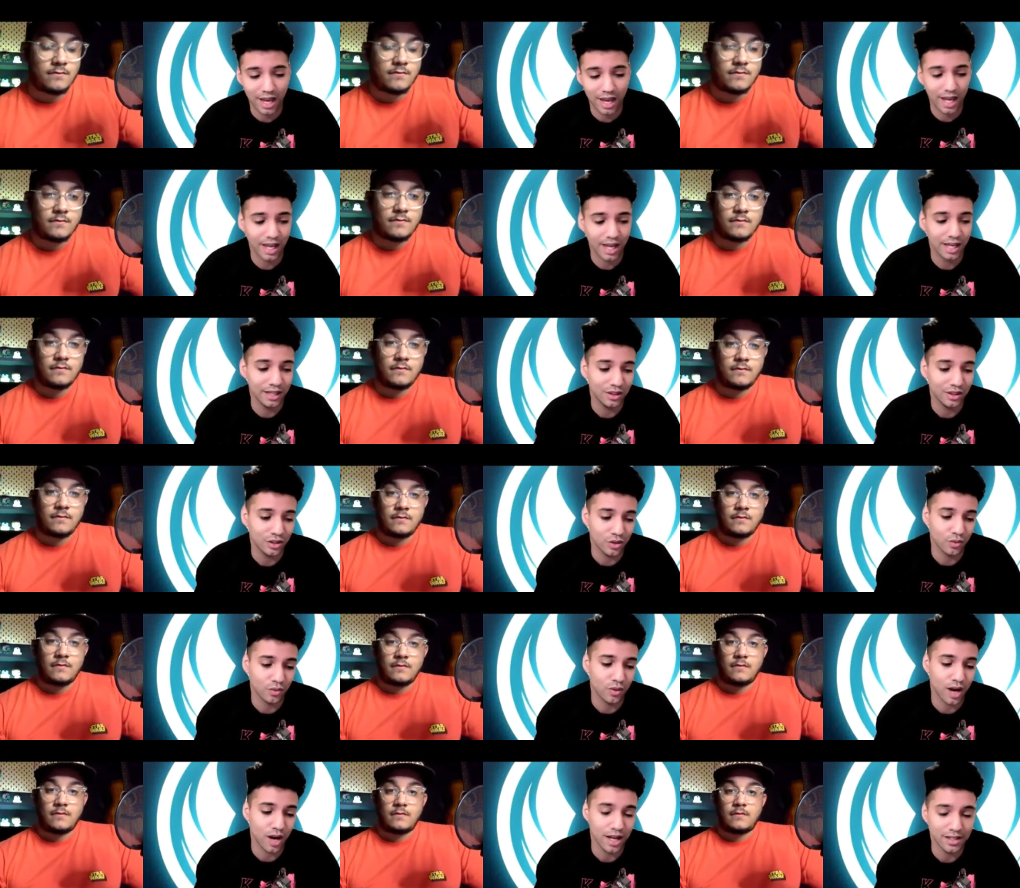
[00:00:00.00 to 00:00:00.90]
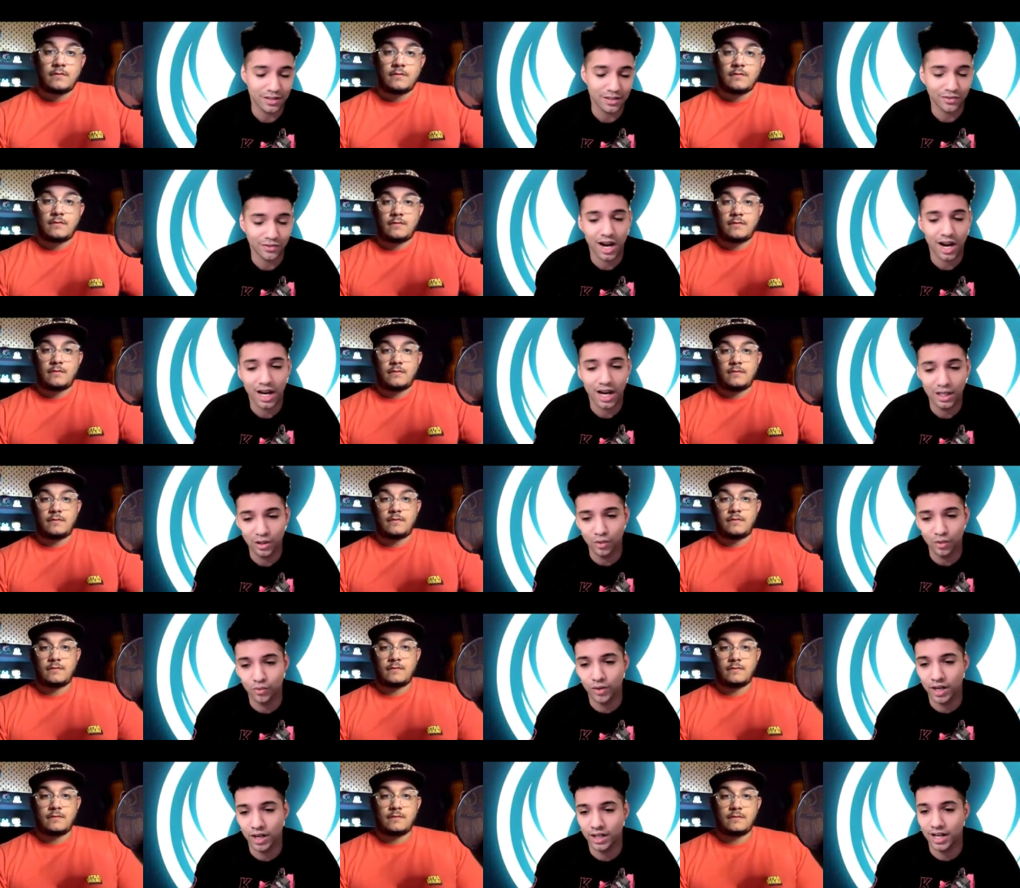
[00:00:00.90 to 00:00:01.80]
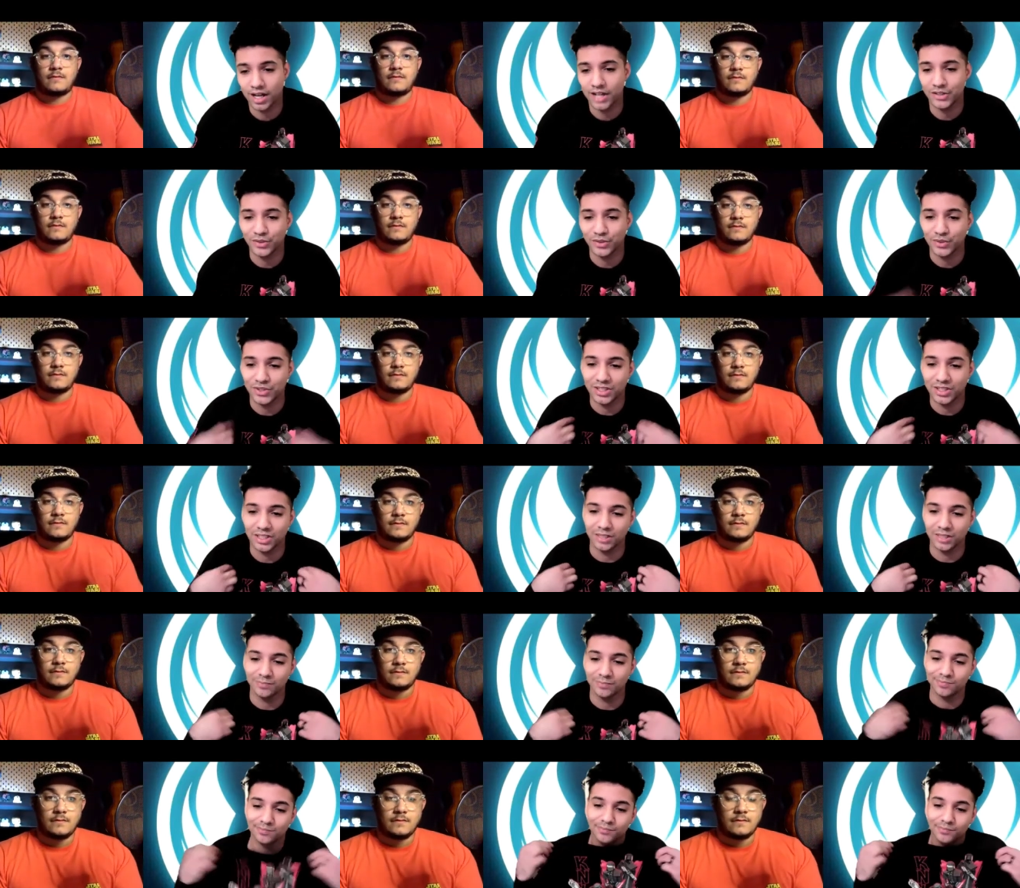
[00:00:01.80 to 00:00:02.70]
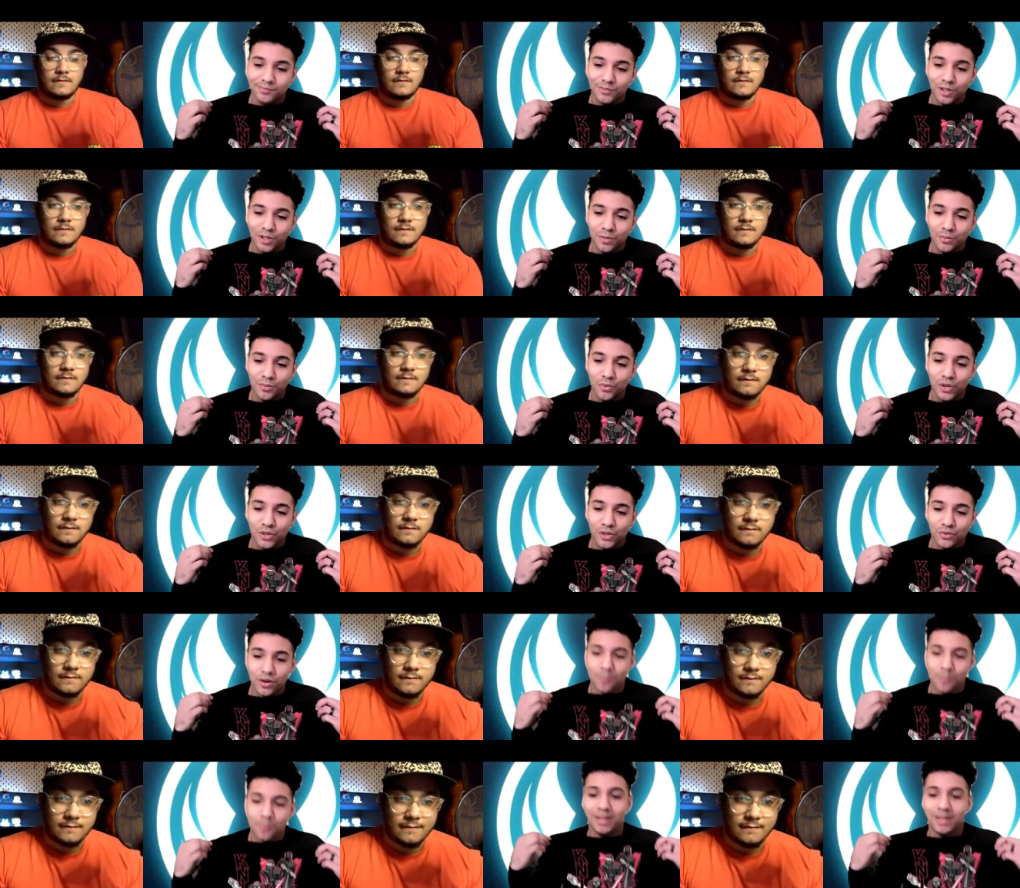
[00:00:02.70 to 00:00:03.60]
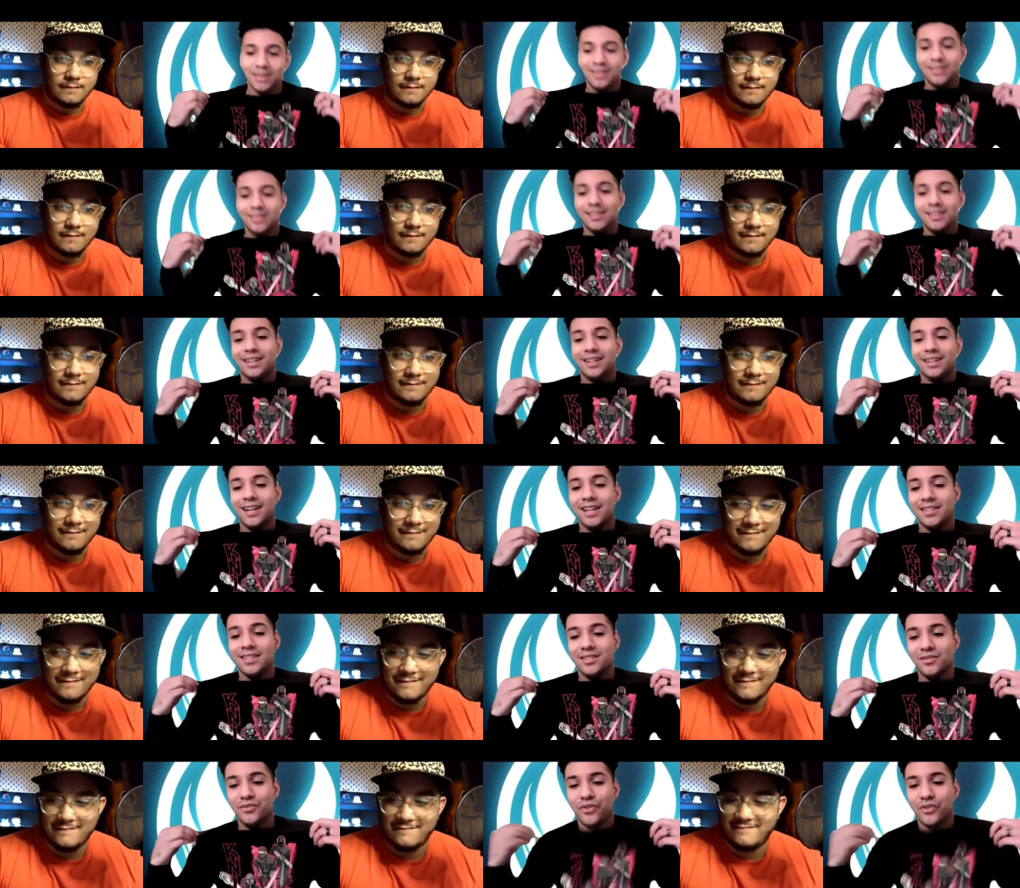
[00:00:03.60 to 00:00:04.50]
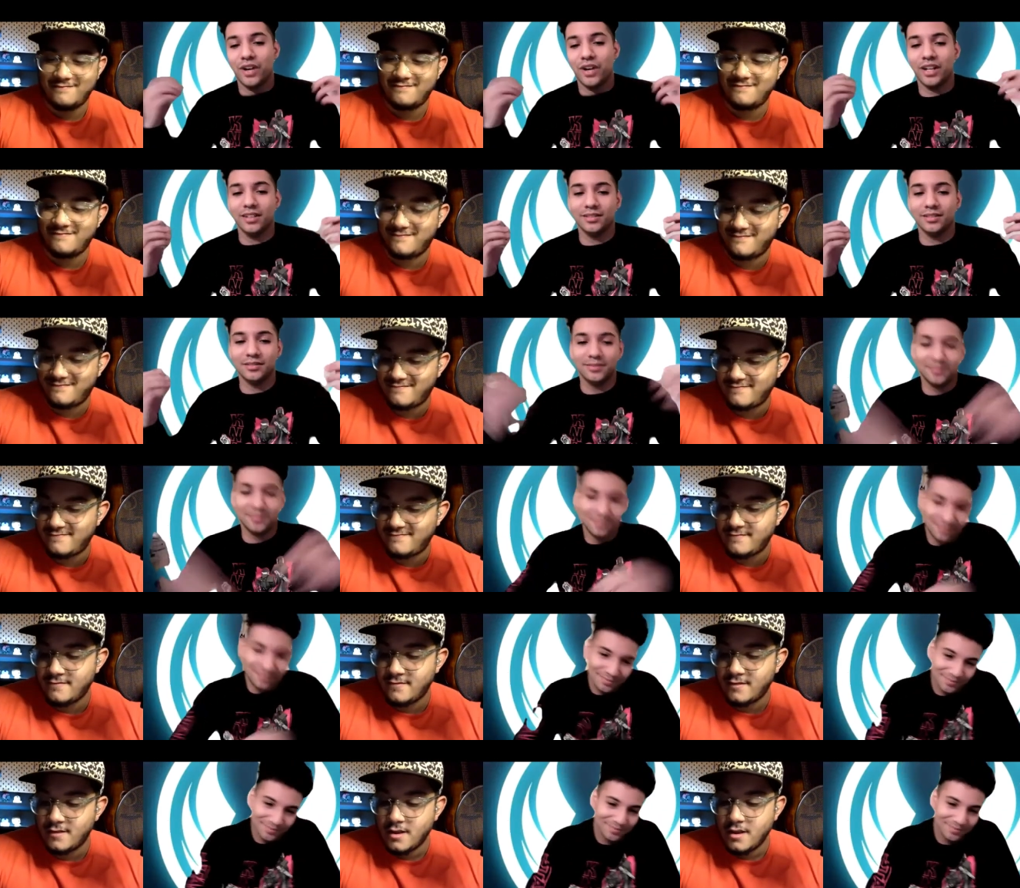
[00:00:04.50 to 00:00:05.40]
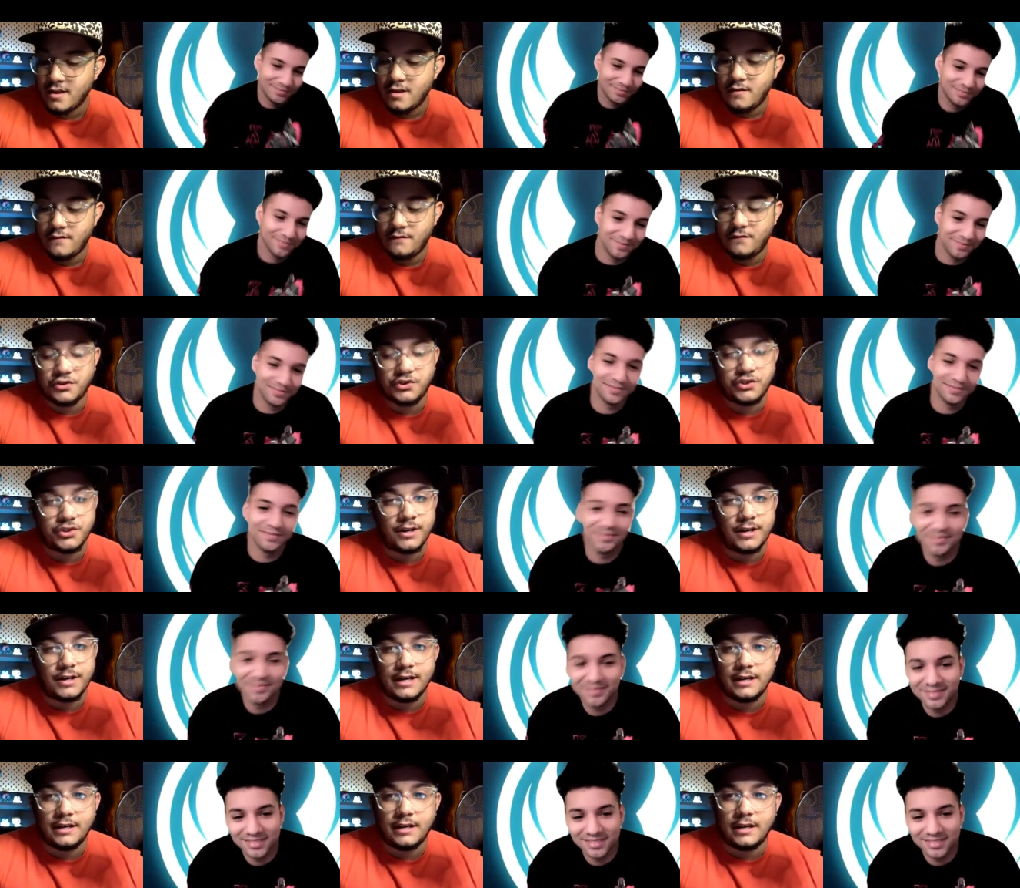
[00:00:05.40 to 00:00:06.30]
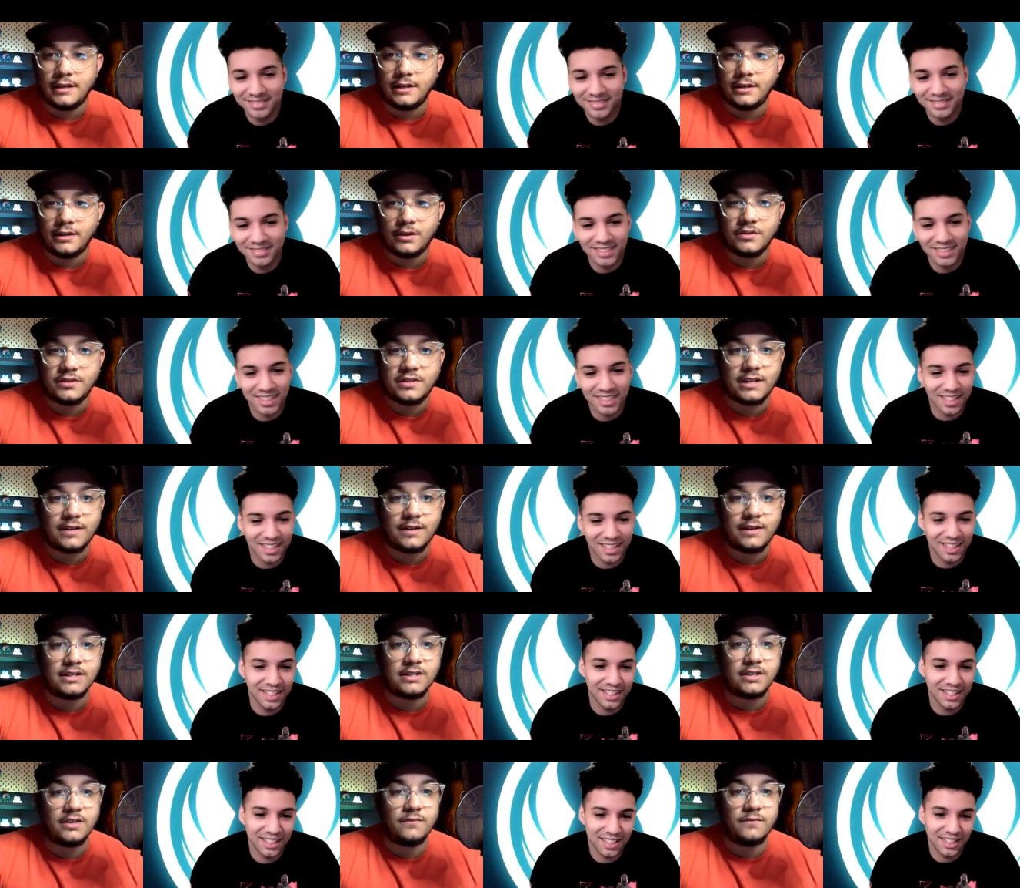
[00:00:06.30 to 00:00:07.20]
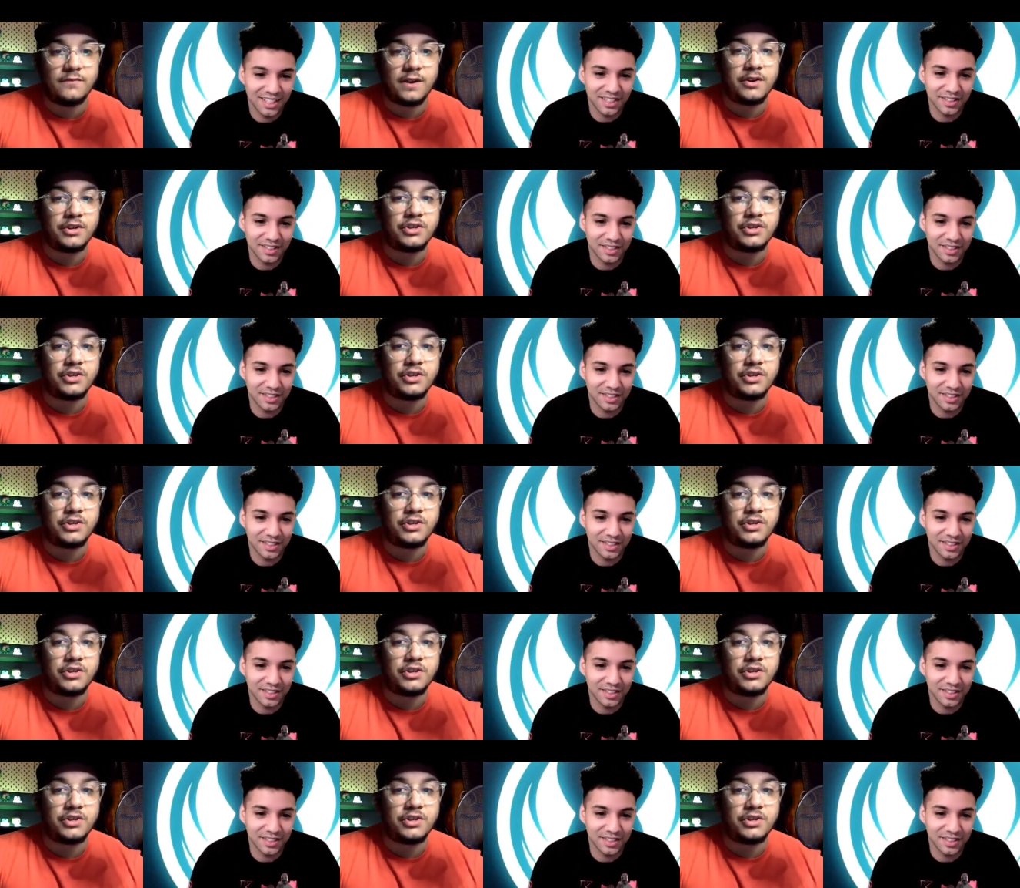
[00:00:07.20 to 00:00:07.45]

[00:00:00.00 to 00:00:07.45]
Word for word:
Speaker 1: and the Rise of Kylo Ren. As you see, your boy's repping the Knights of Ren.
Speaker 2: Sure, and, and those series are very